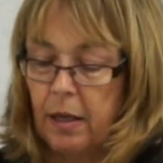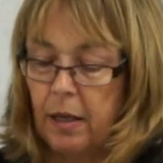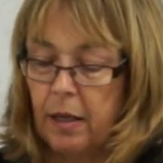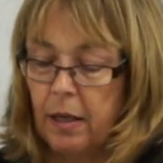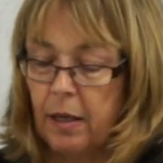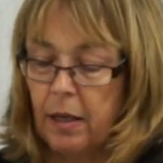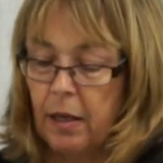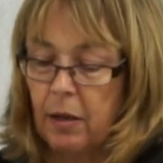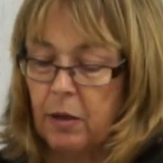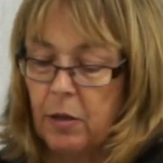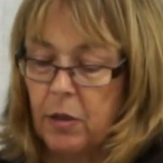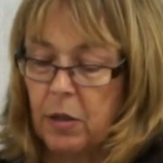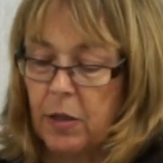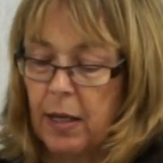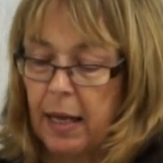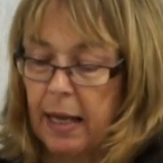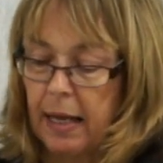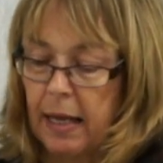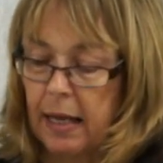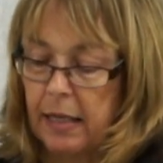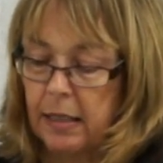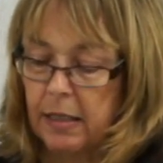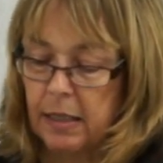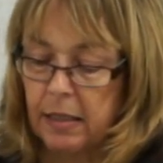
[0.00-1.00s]
going to
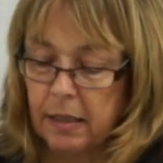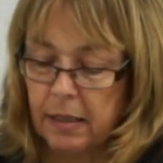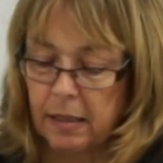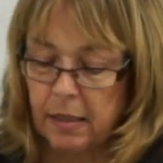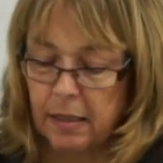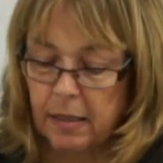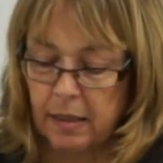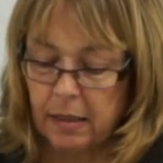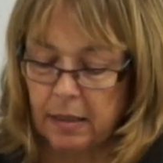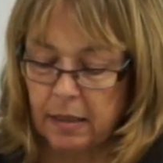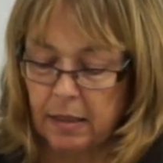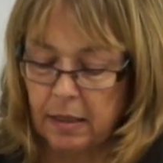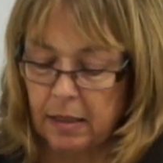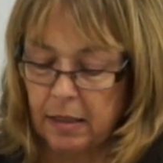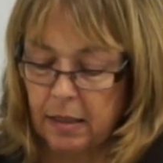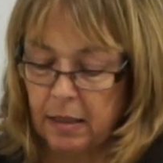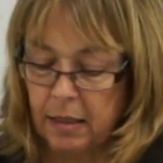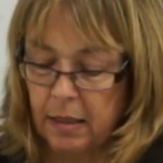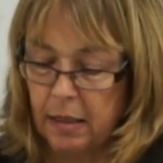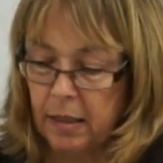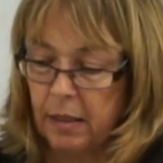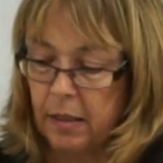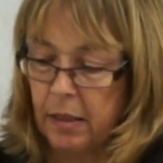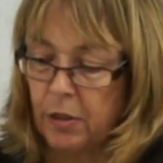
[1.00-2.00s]
add
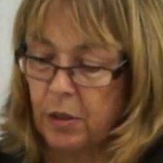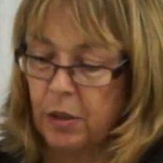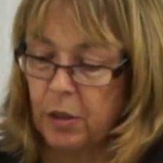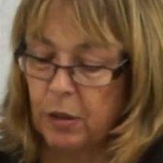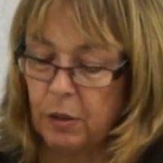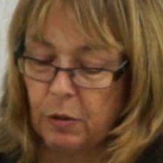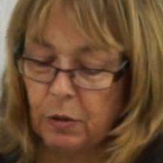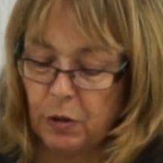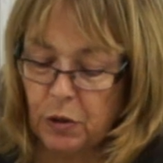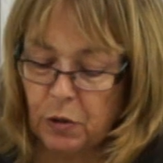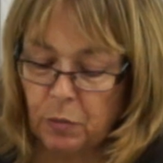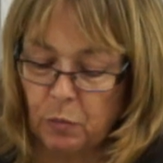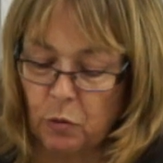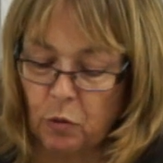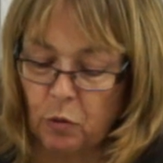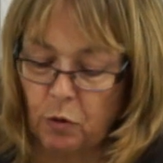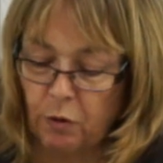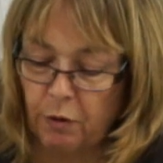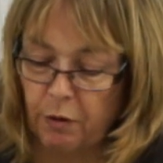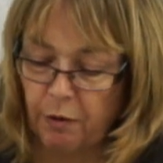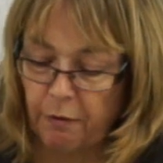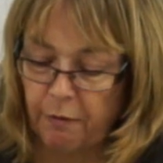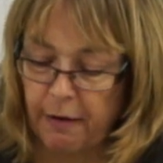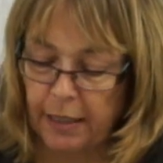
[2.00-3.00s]
the two smaller
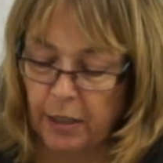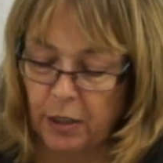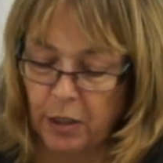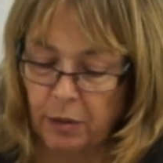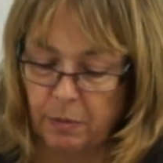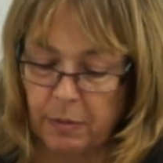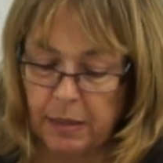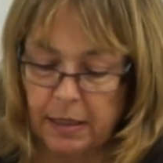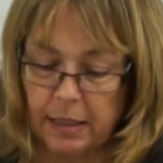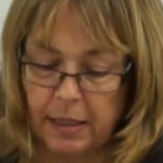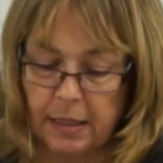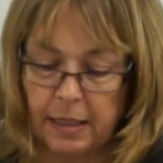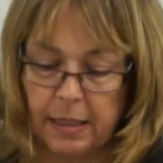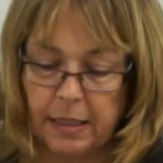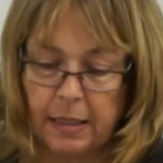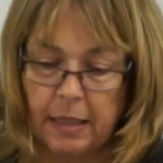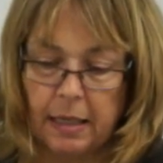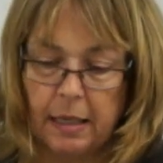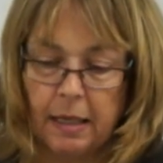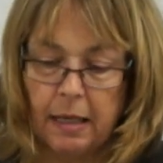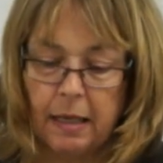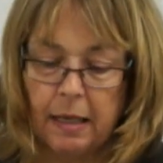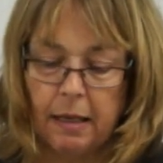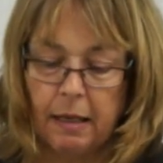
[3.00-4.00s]
arrangements.
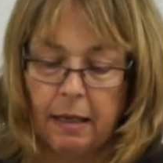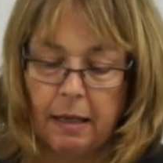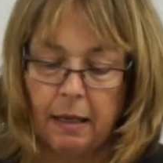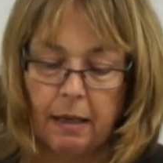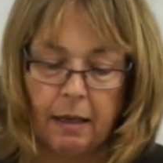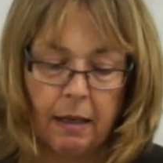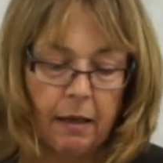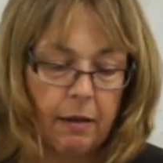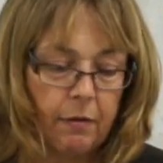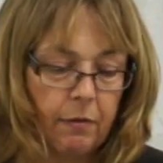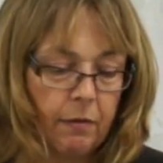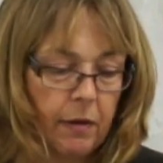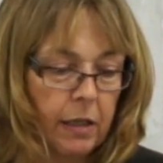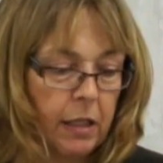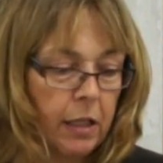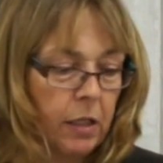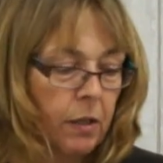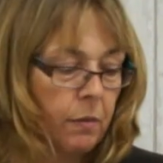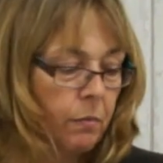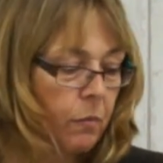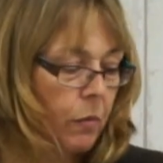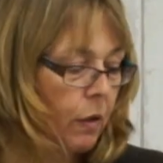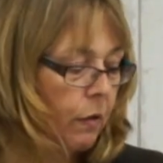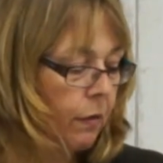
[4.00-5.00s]
I can
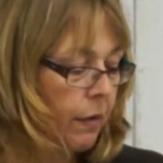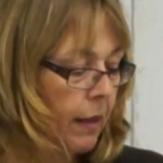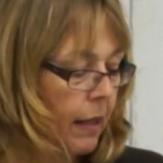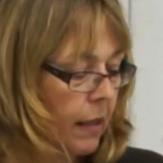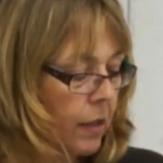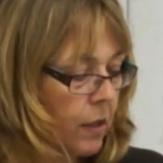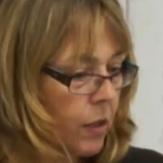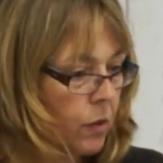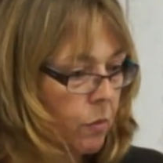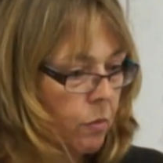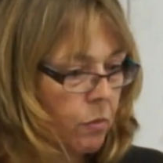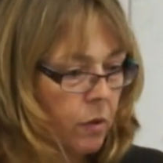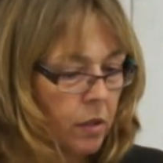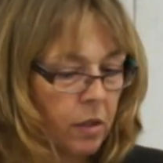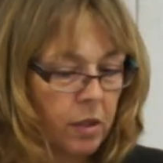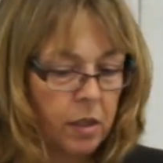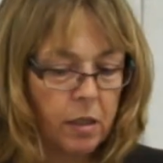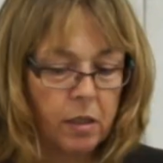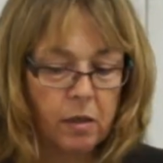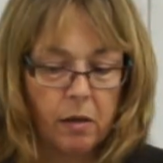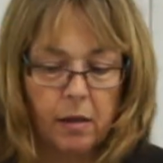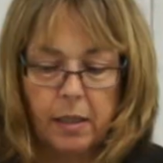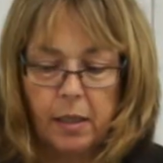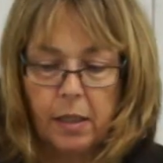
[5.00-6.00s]
move that to one
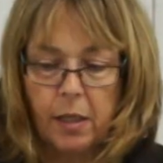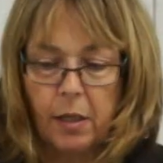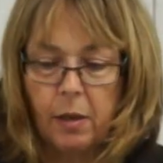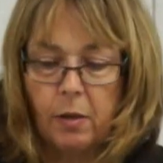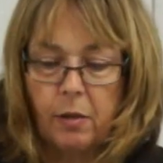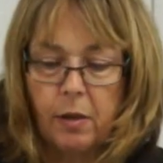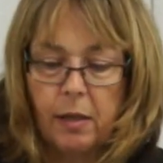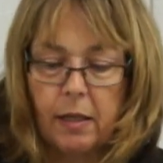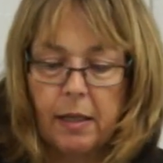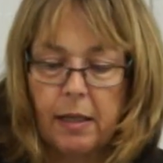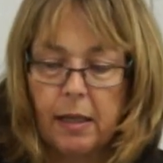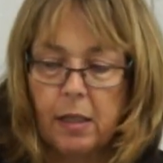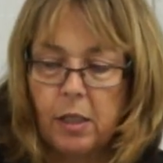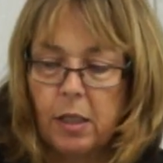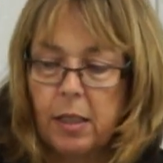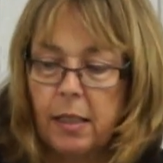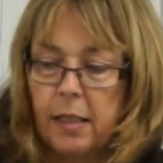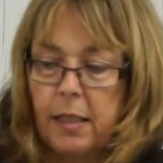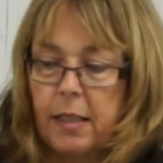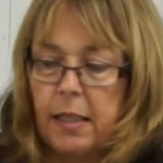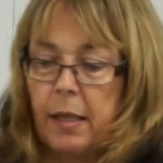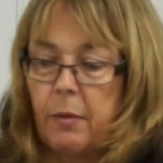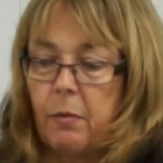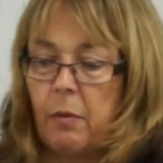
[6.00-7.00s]
side so you can actually
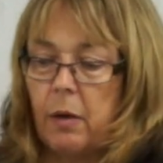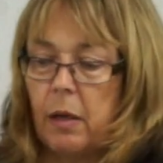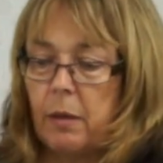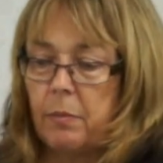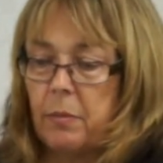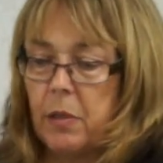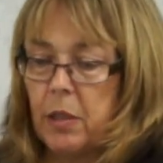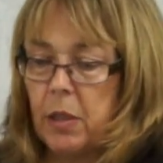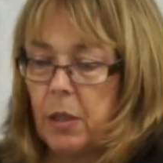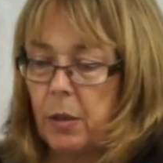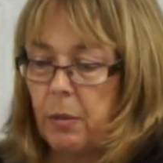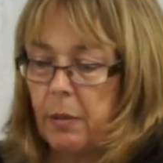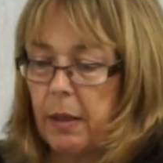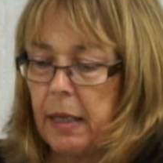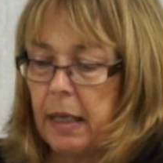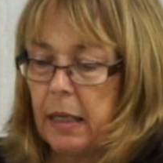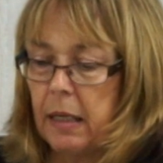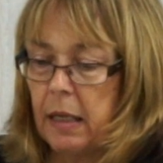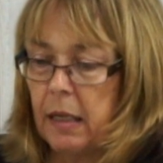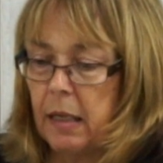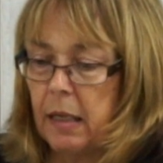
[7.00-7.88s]
see what I'm doing.